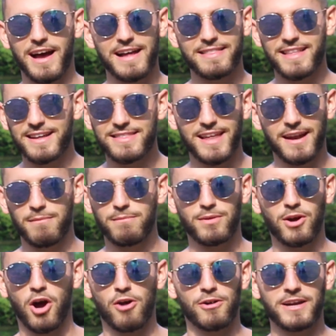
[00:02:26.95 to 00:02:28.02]
I think that I'm
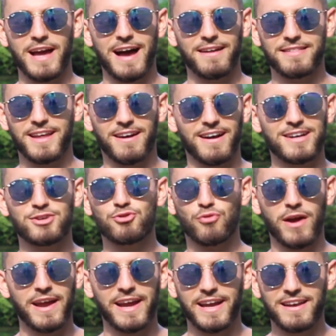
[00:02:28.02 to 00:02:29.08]
Curry out there. I
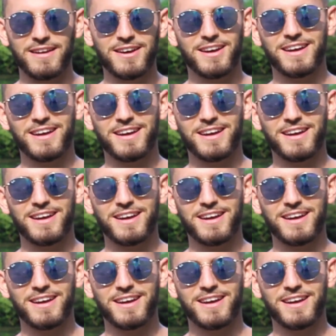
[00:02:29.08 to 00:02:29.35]
drain.